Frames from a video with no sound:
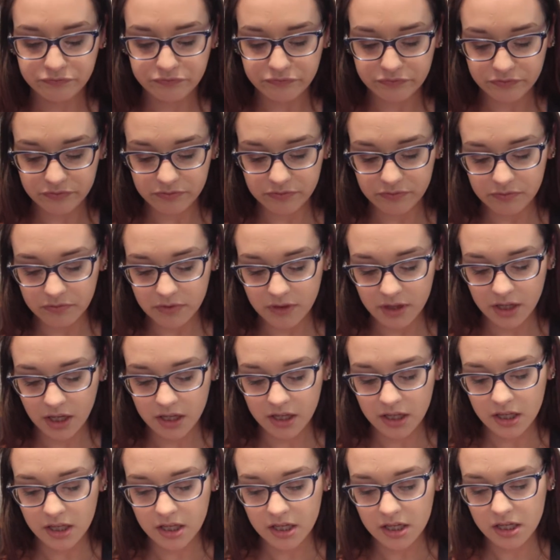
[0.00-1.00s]

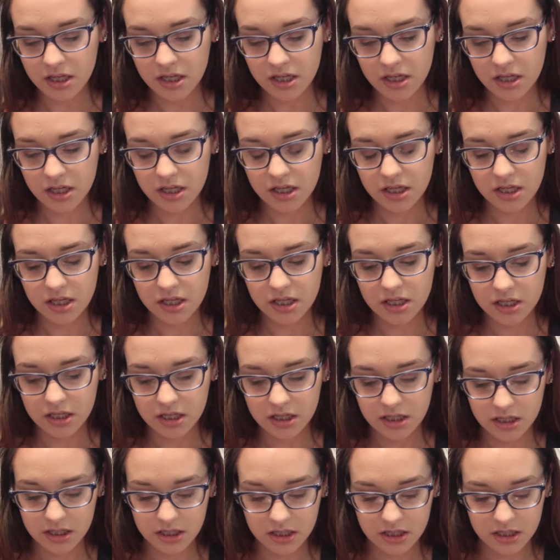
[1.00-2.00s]

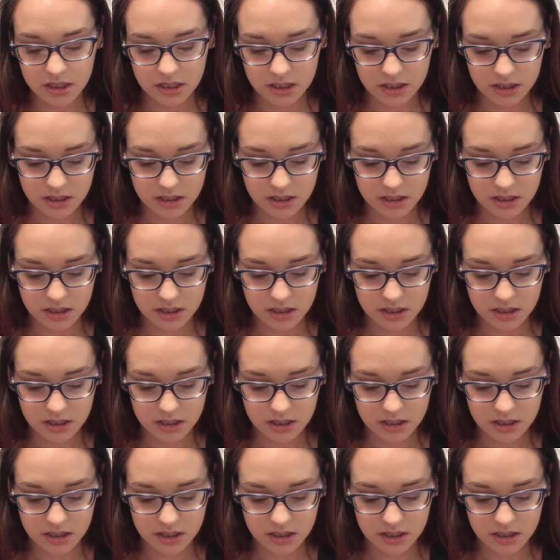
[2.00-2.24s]
(silence)